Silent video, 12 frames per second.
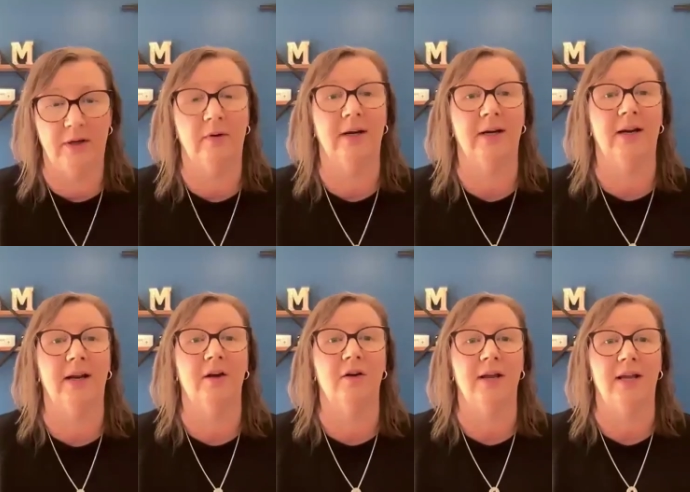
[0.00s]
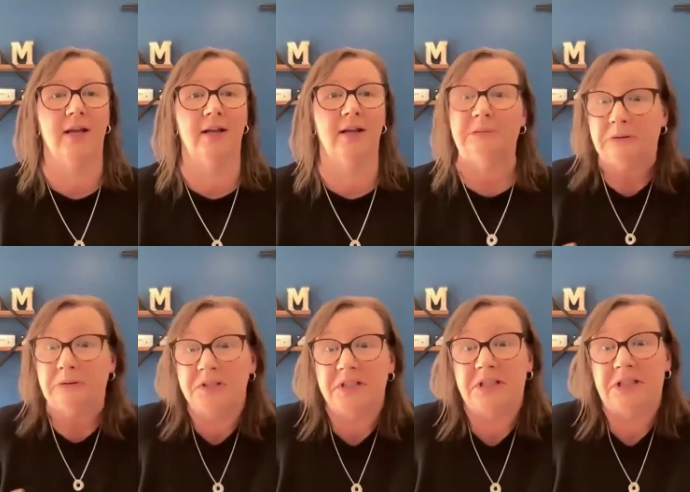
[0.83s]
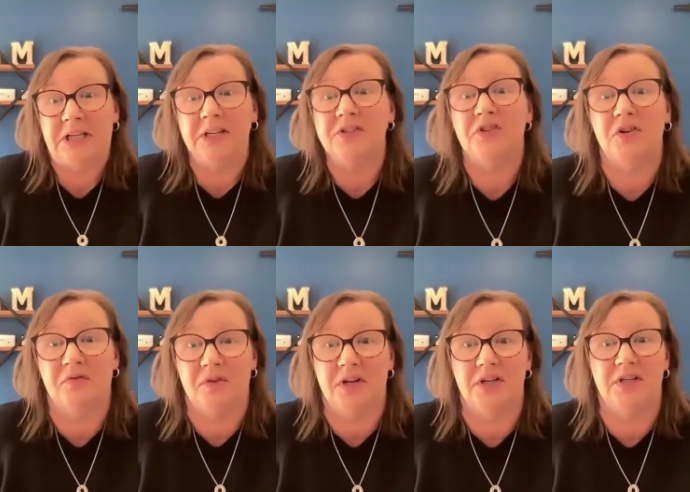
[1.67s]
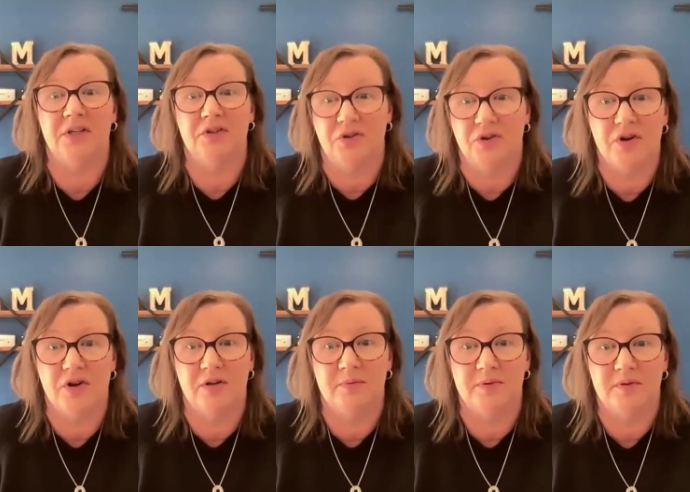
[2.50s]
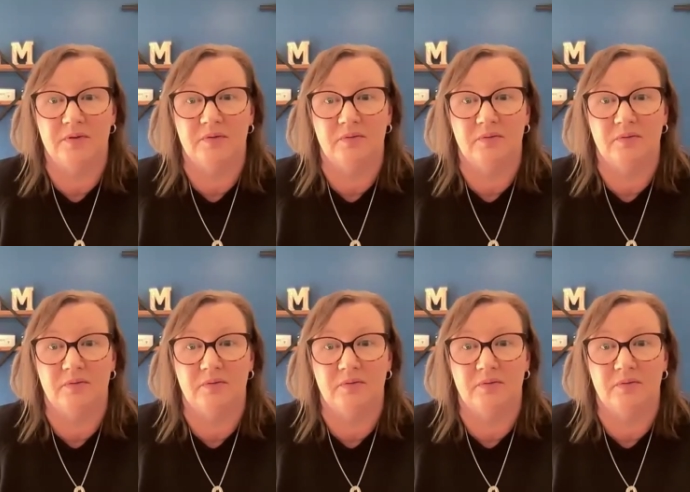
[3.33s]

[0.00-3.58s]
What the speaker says: market right now, and those kids aren't finding jobs,